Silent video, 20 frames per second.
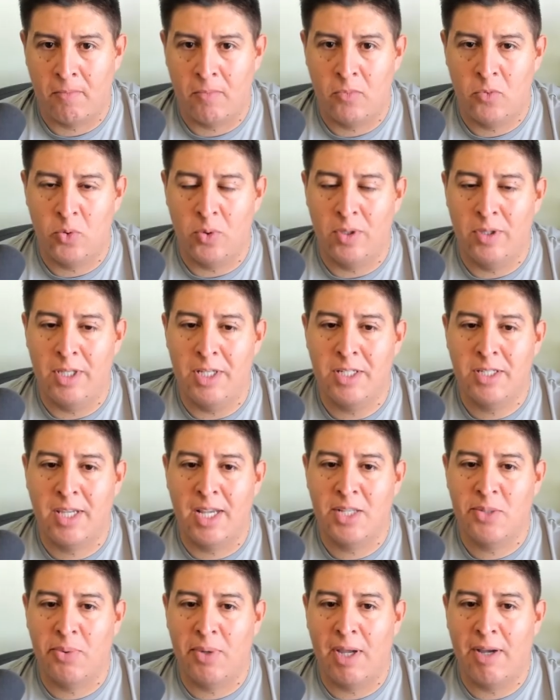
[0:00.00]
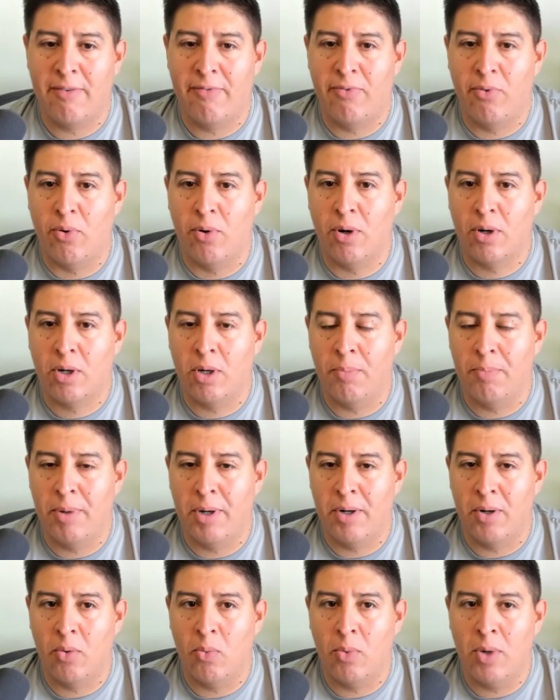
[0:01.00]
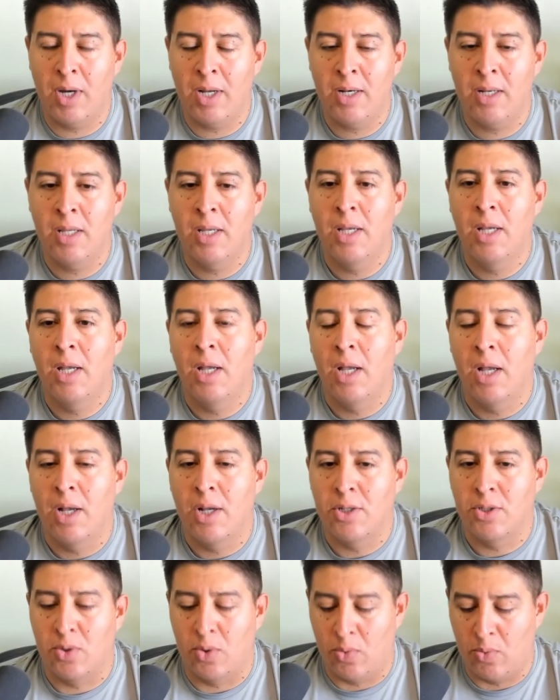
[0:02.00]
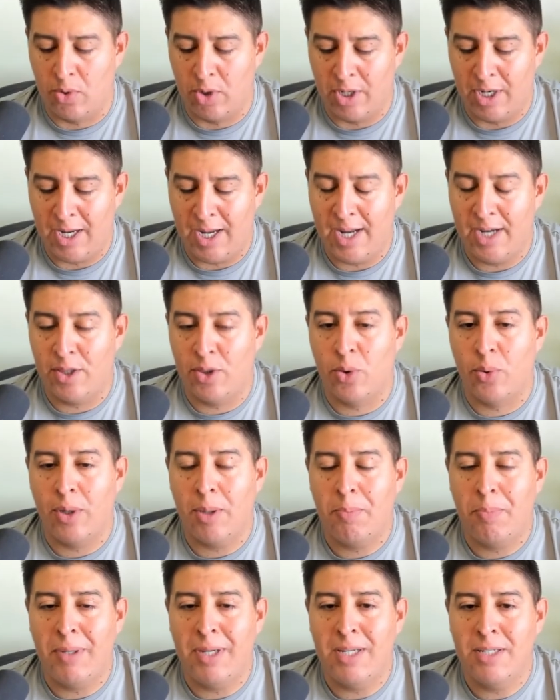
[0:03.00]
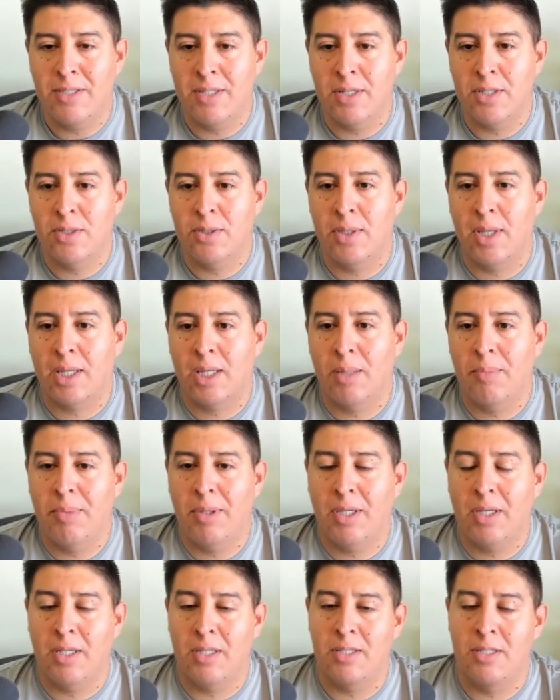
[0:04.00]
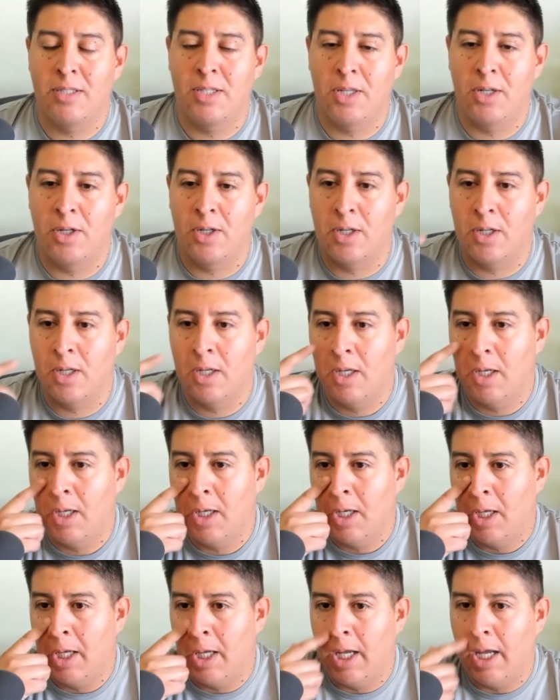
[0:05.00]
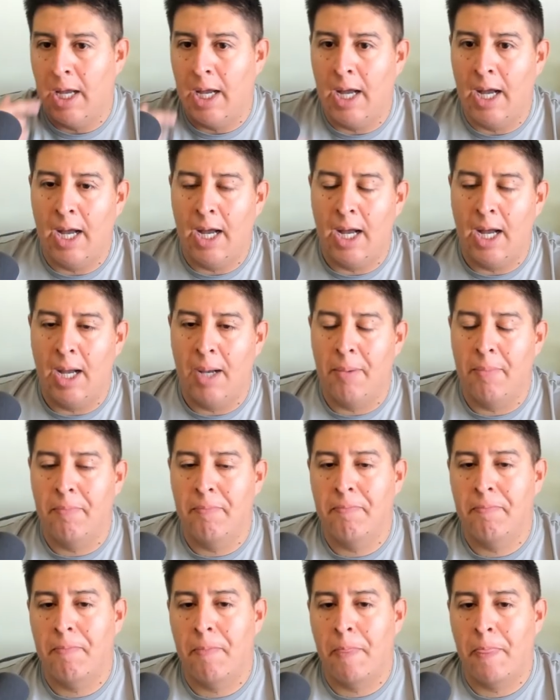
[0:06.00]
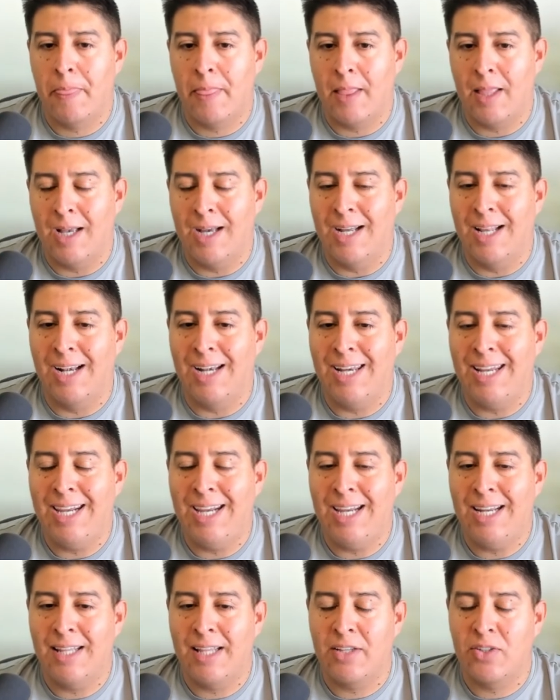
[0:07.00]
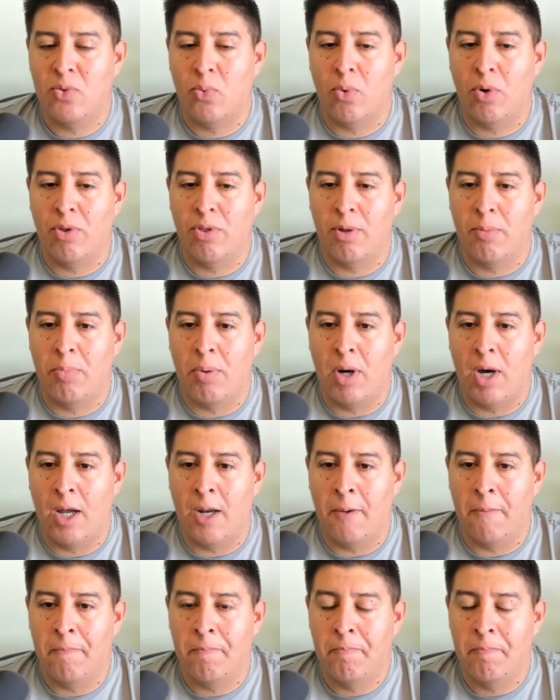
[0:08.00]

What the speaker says: So in this case, we have 4 compared to 1. So we're ahead 3 pieces. So that can be considered a lead that's worth a pawn.